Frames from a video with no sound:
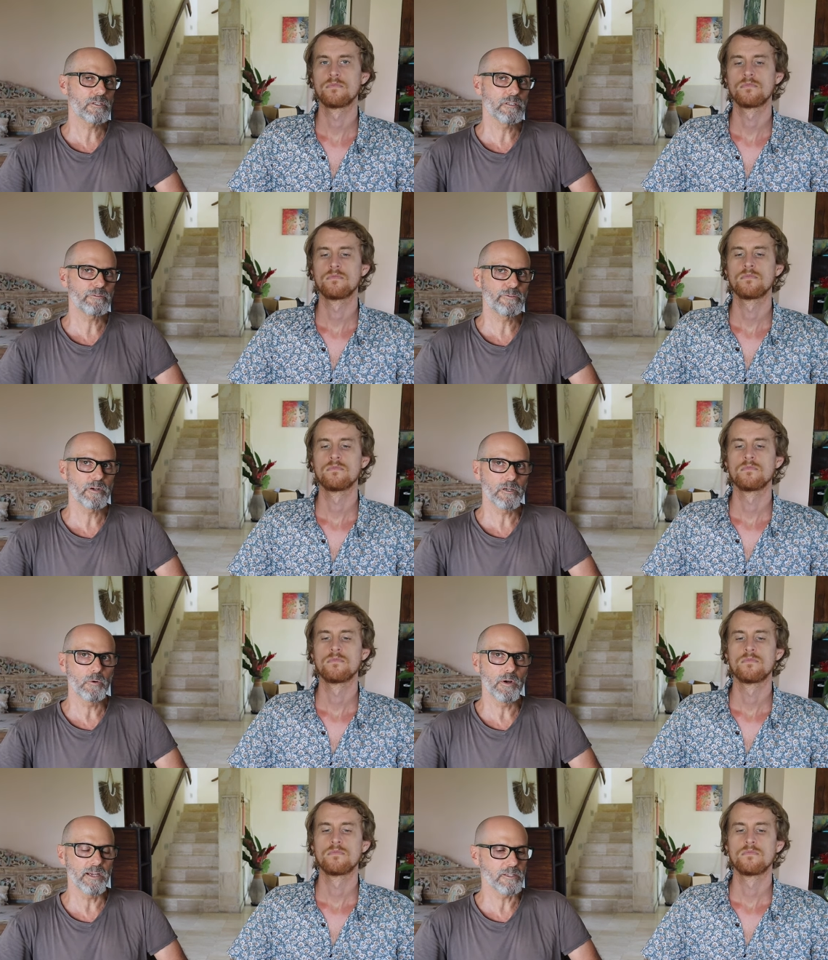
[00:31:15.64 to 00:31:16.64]
Speaker 1: is not far
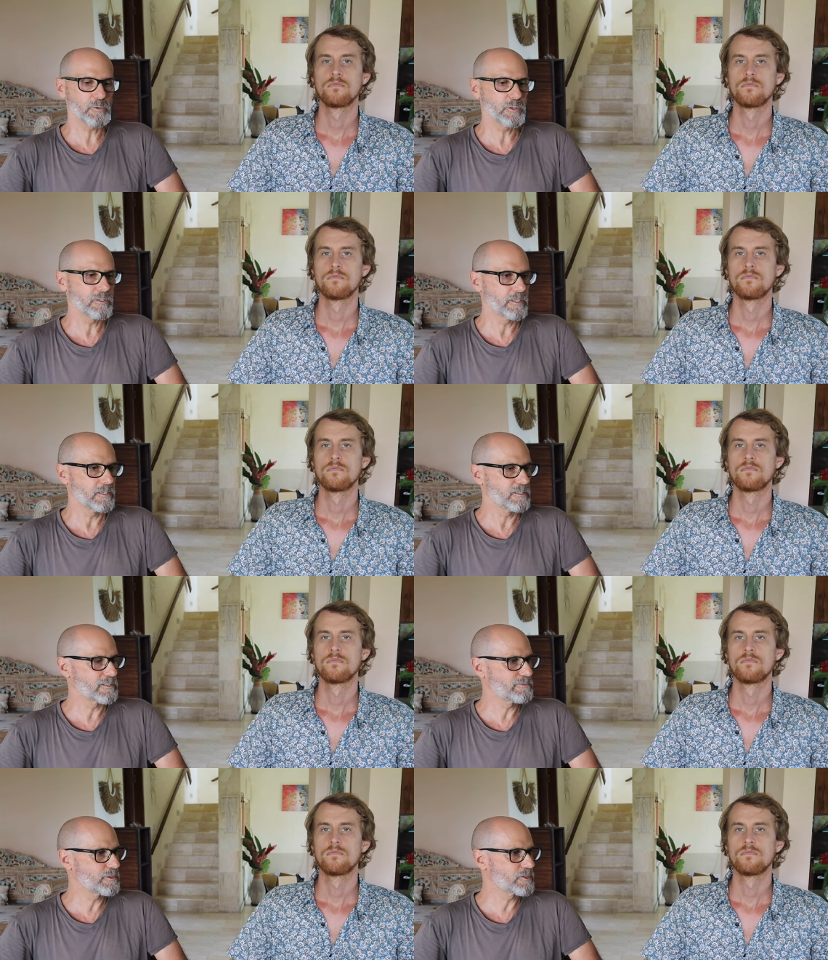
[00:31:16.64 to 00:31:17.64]
away, as we all know. The
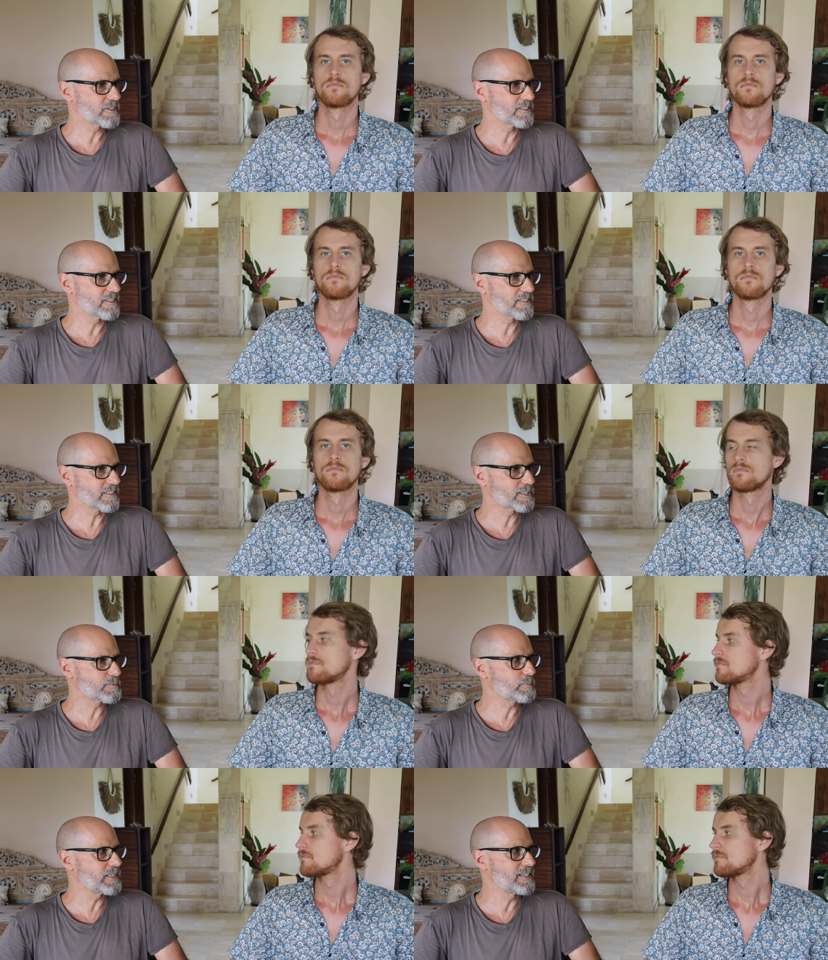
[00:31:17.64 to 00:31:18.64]
future is
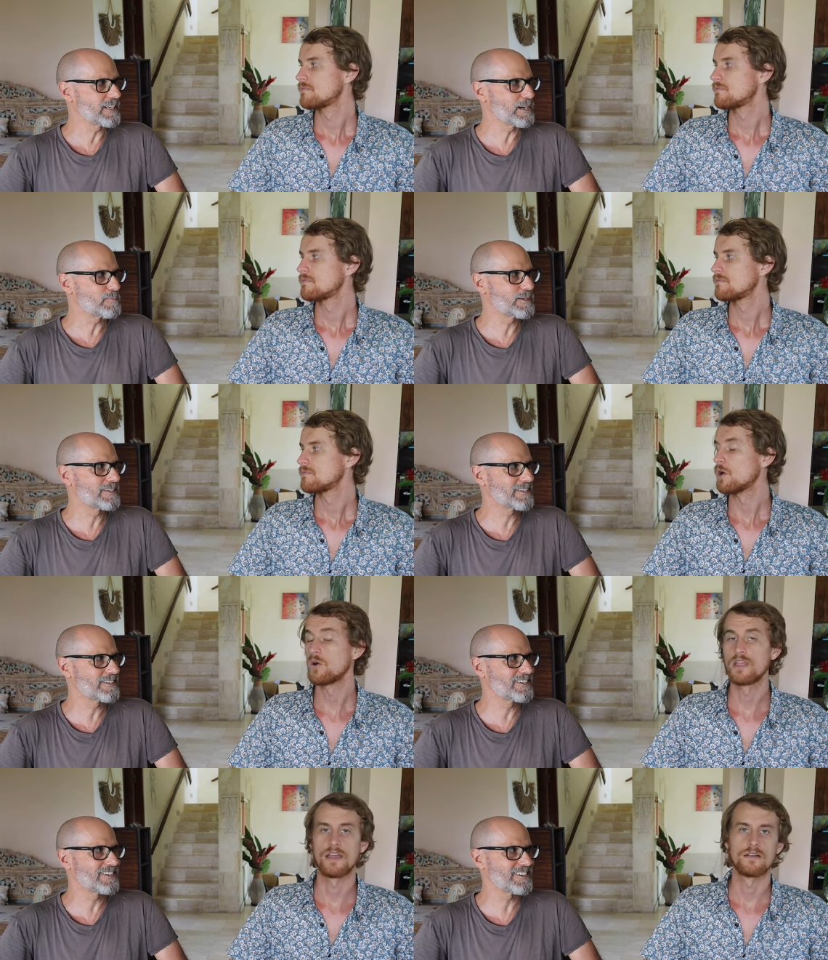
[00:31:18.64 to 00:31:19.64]
speeding up.
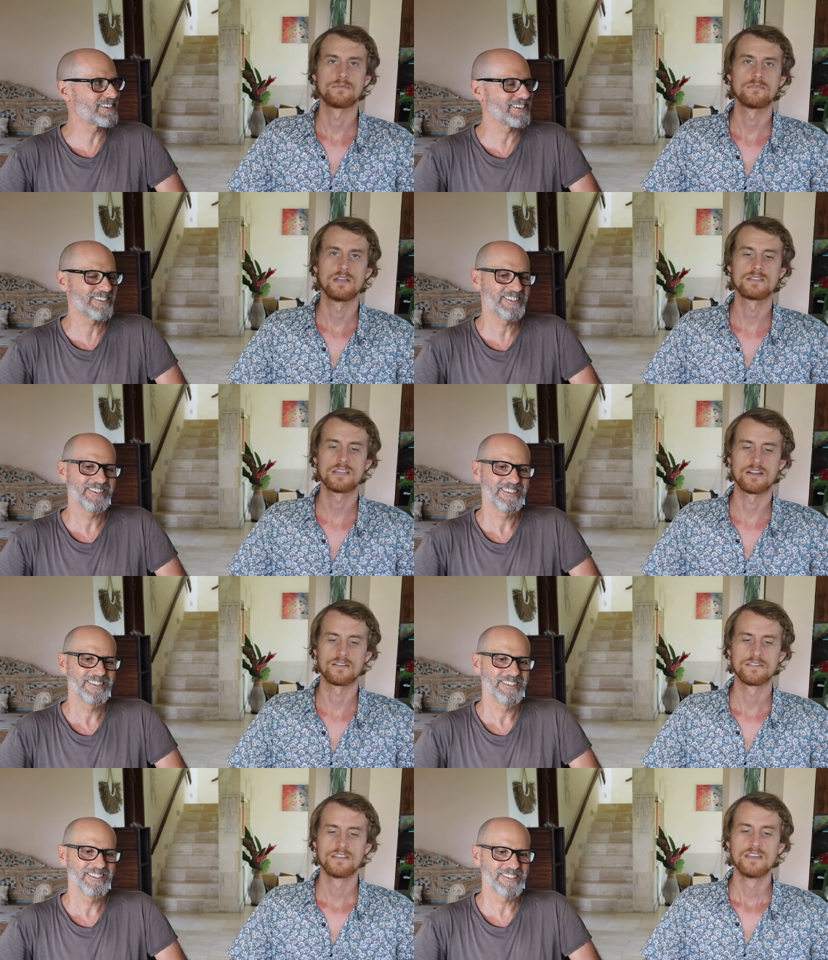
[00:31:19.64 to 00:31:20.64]
Oh yeah, it's
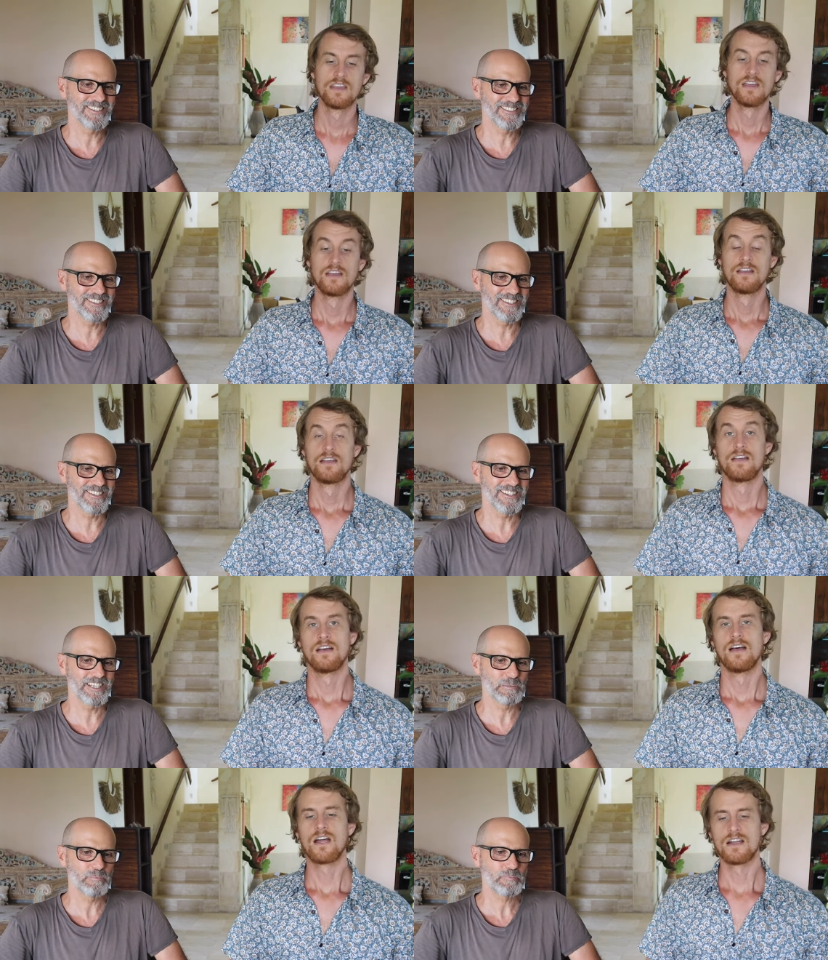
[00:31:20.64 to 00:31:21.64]
here. It's here, yeah.
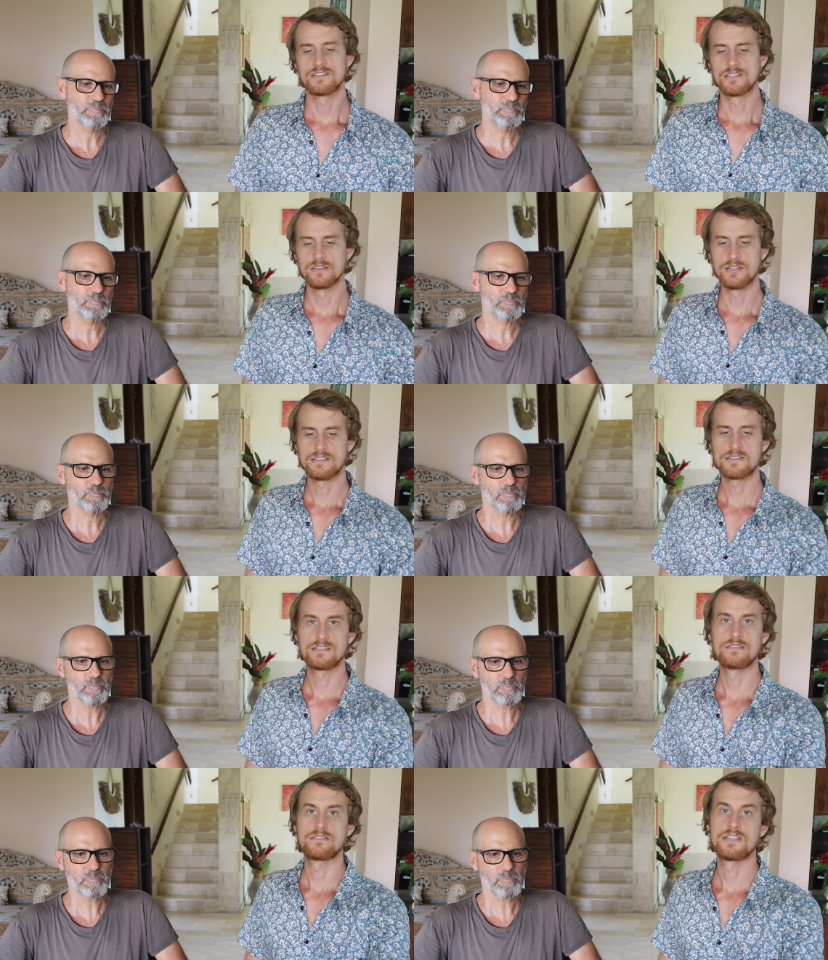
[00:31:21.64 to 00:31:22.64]
Speaker 2: All right, so
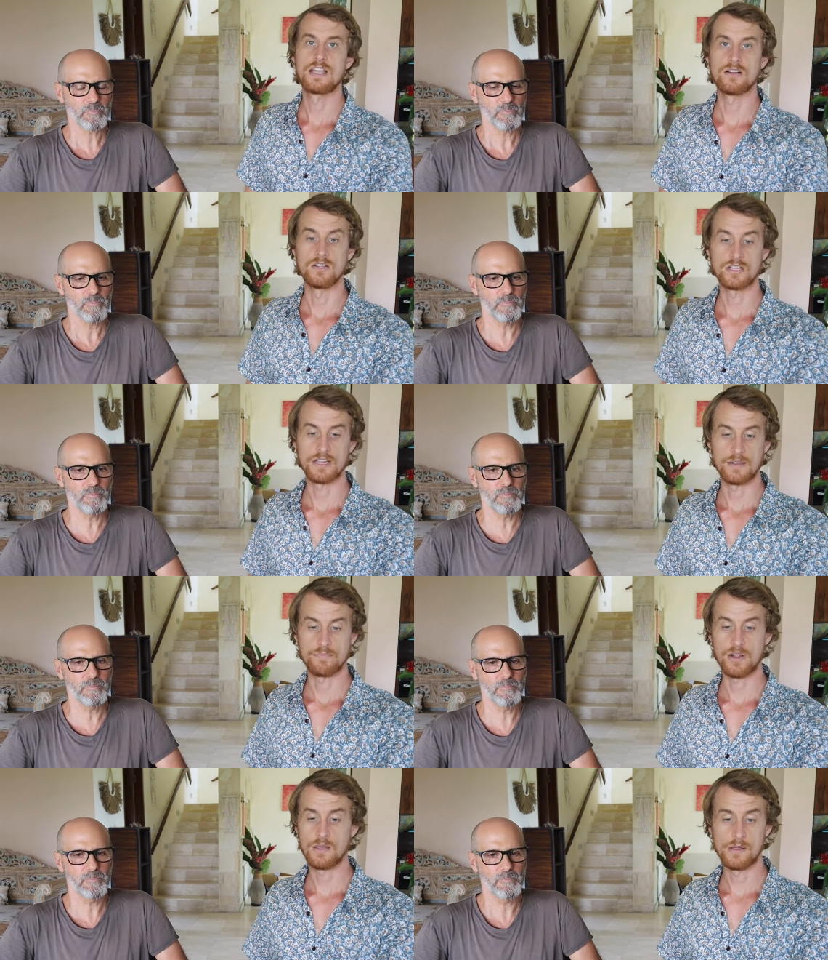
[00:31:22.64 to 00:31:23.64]
let's take a look at
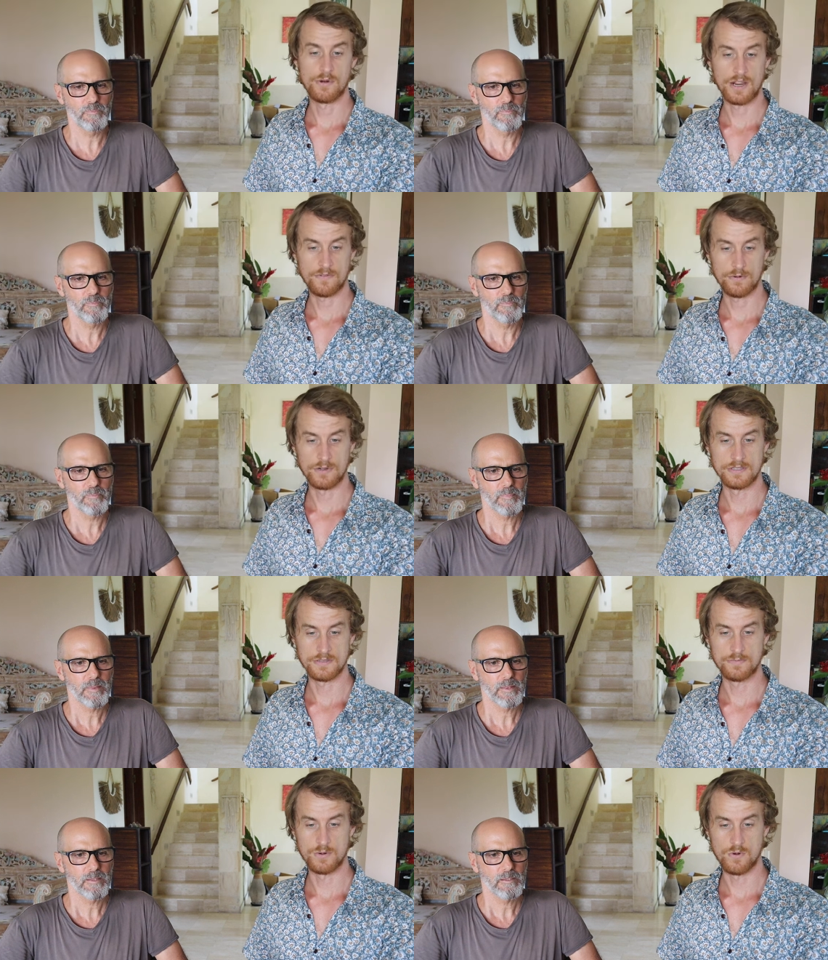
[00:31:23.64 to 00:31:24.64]
probably what
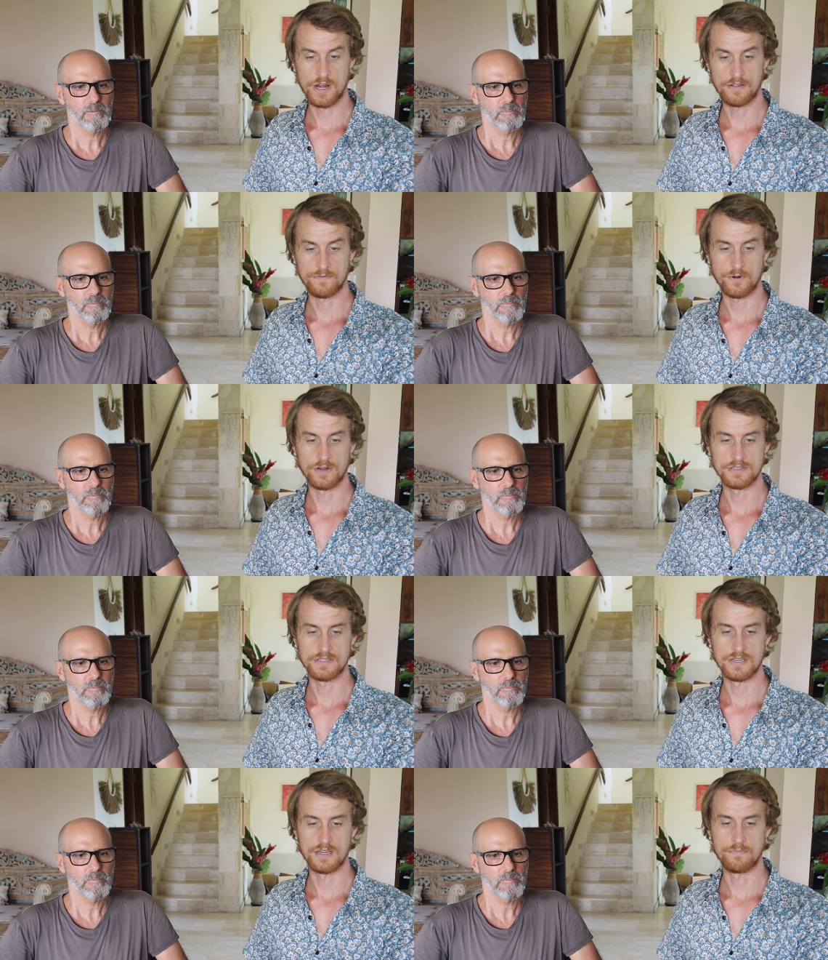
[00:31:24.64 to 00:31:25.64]
everyone's been waiting for
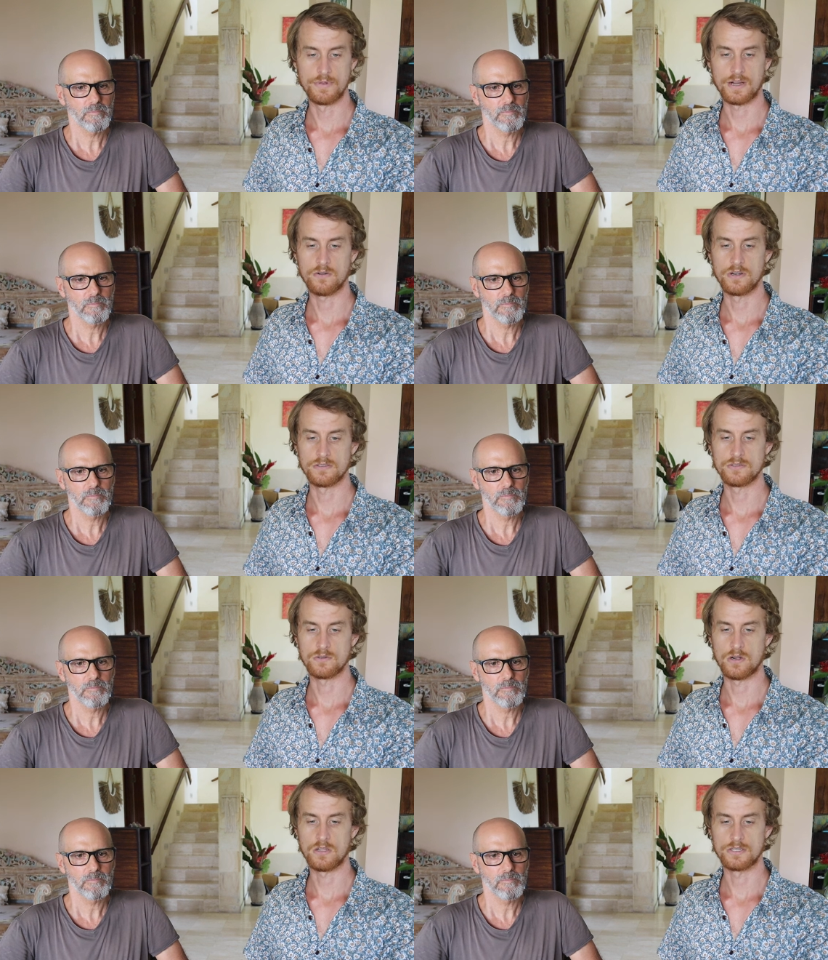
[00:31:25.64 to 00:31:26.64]
is the Bitcoin
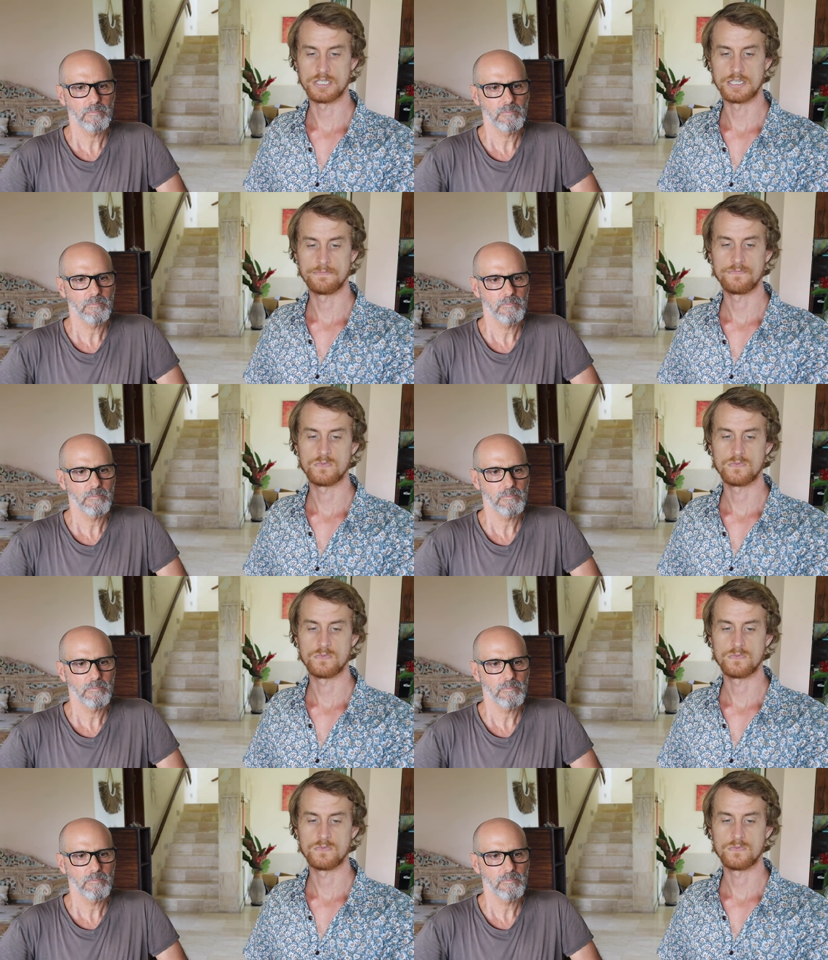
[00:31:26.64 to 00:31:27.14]
astrology.